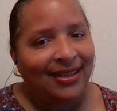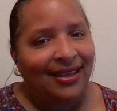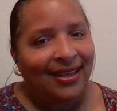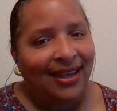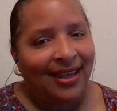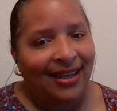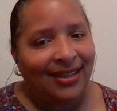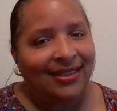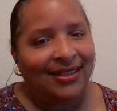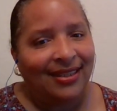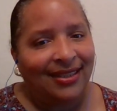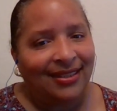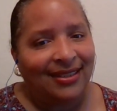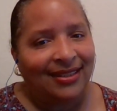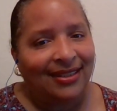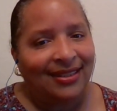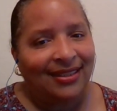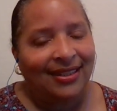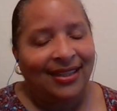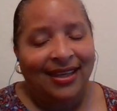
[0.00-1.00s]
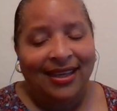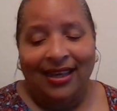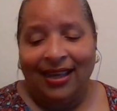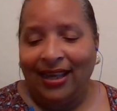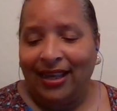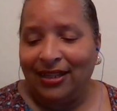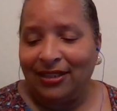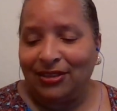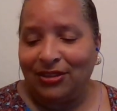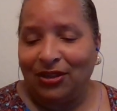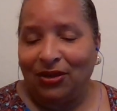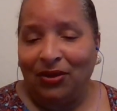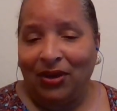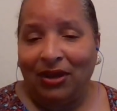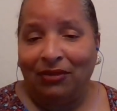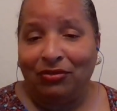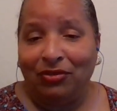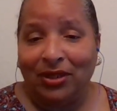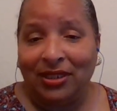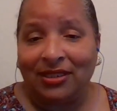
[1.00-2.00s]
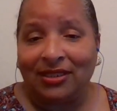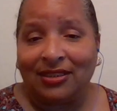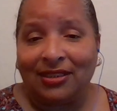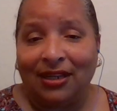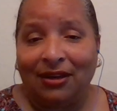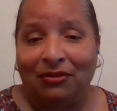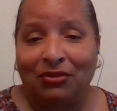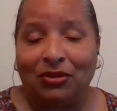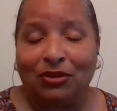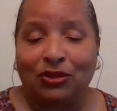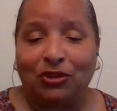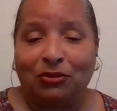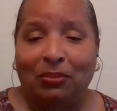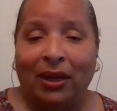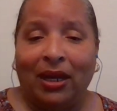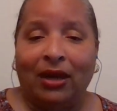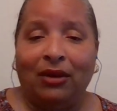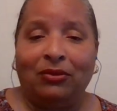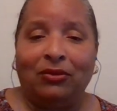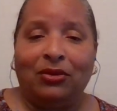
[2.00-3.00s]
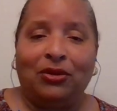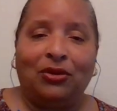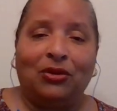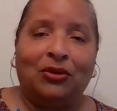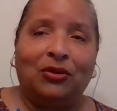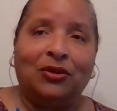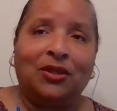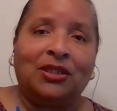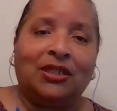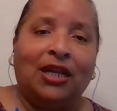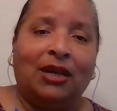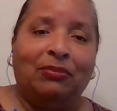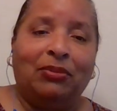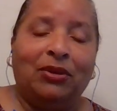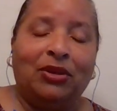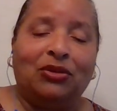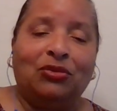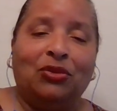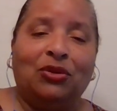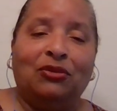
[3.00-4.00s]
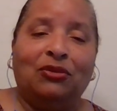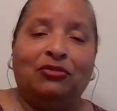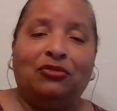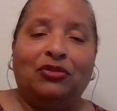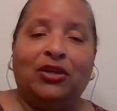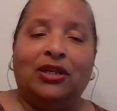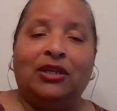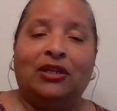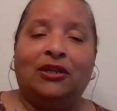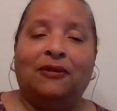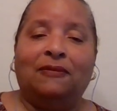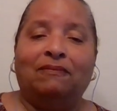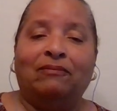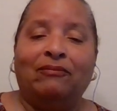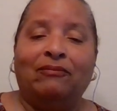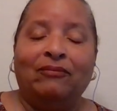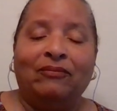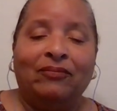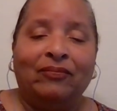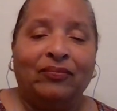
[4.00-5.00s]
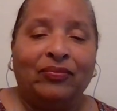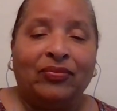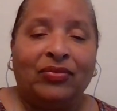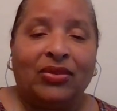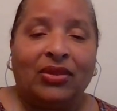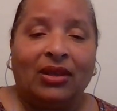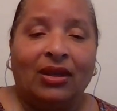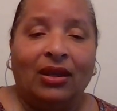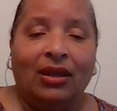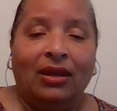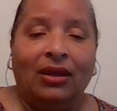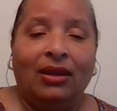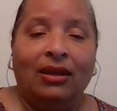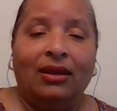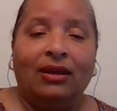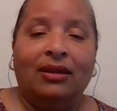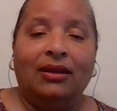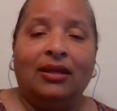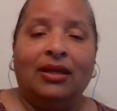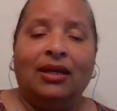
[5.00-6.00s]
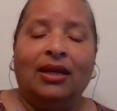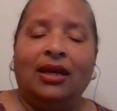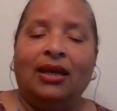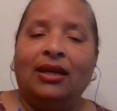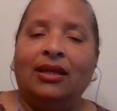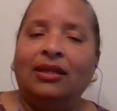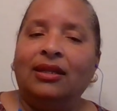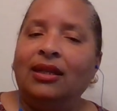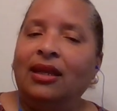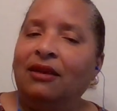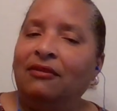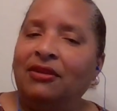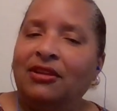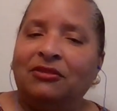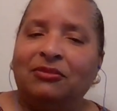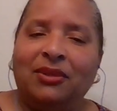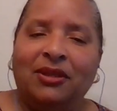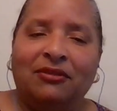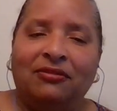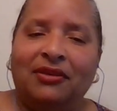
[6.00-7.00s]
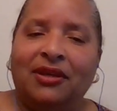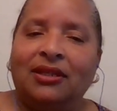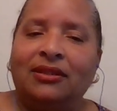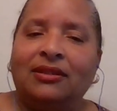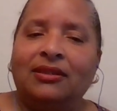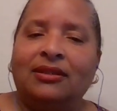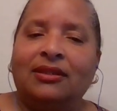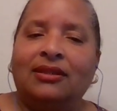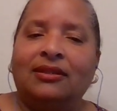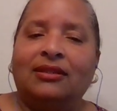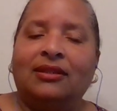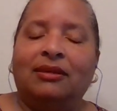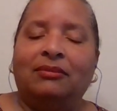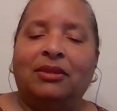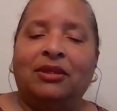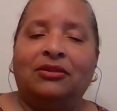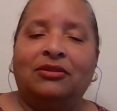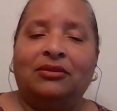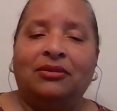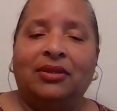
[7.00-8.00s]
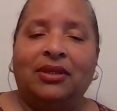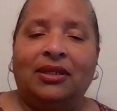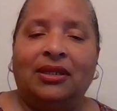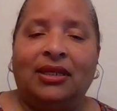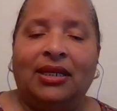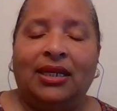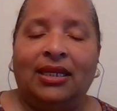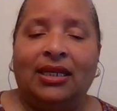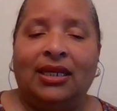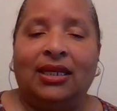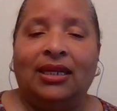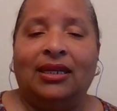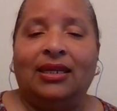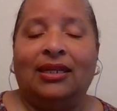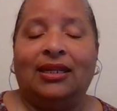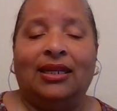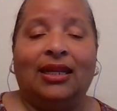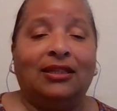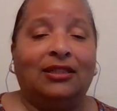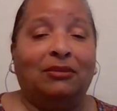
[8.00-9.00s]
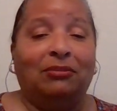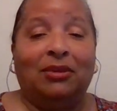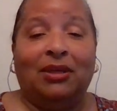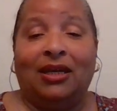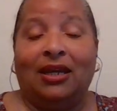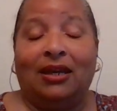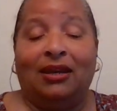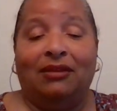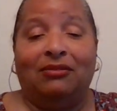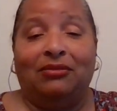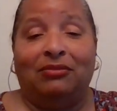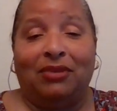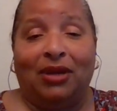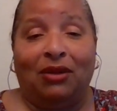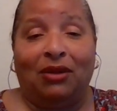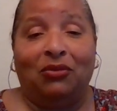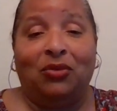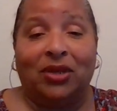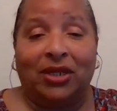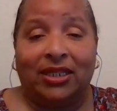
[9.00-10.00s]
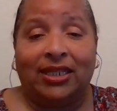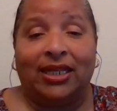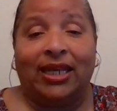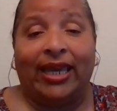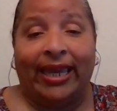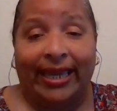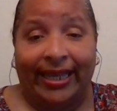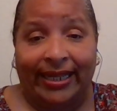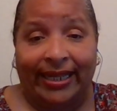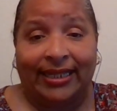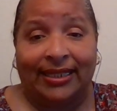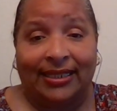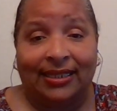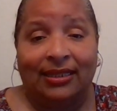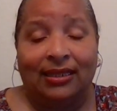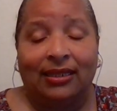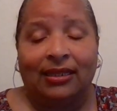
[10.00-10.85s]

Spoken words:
I didn't, and so I've written several: Spiral, Escaping Toward Freedom. Uh, Love Has Many Faces isn't a mystery in the end, and that's a book I want to edit.